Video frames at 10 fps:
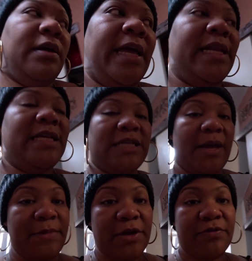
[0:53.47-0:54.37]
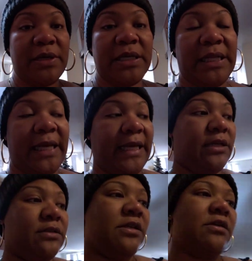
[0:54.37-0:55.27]
anytime they're running
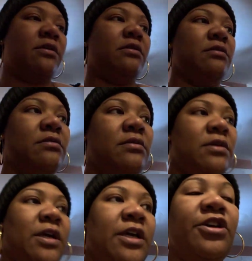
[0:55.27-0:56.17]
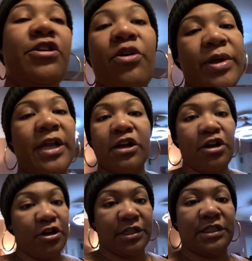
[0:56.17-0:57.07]
late, you don't get a
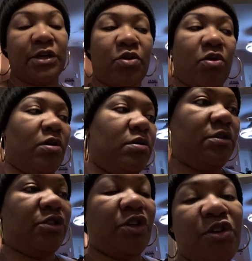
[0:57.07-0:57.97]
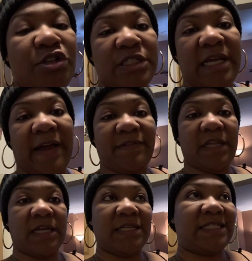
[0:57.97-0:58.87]
courtesy call, so you just have
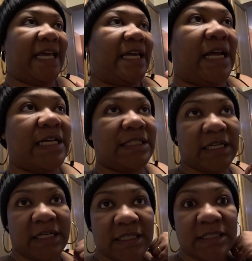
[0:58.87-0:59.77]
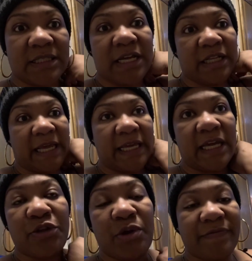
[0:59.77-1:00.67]
to take it as it is. They're
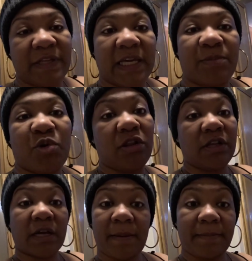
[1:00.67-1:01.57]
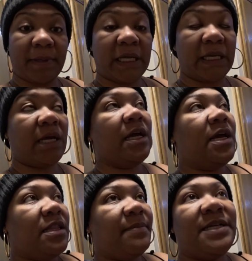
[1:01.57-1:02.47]
late, and you have to keep calling the company,
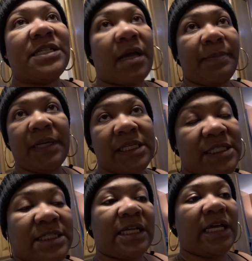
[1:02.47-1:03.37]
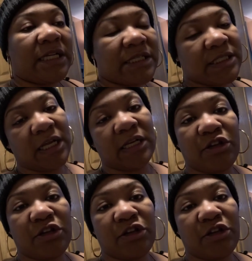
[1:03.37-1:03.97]
the bus company, to say, listen,